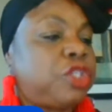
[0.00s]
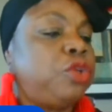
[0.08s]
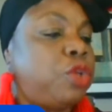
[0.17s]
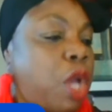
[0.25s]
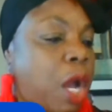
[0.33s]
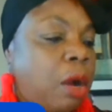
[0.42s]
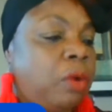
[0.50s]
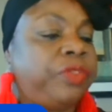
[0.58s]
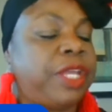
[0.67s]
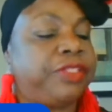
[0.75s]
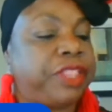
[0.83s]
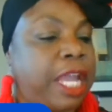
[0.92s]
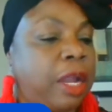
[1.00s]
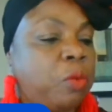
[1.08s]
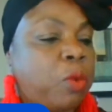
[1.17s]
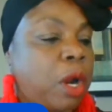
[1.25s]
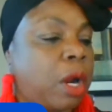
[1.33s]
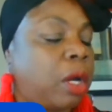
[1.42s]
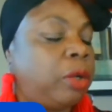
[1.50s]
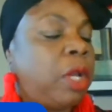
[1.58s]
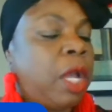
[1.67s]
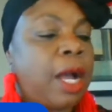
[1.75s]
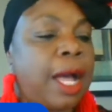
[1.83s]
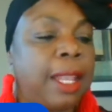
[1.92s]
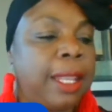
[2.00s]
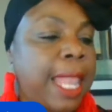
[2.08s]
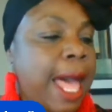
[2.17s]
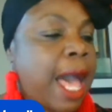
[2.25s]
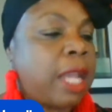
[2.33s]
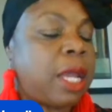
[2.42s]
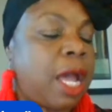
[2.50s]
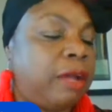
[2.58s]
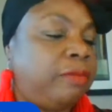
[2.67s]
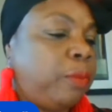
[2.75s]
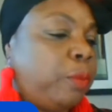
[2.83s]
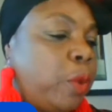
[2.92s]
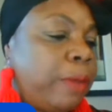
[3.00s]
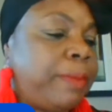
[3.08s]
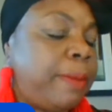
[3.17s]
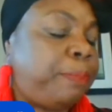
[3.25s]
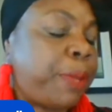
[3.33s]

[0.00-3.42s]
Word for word: to know that there were a lot of women,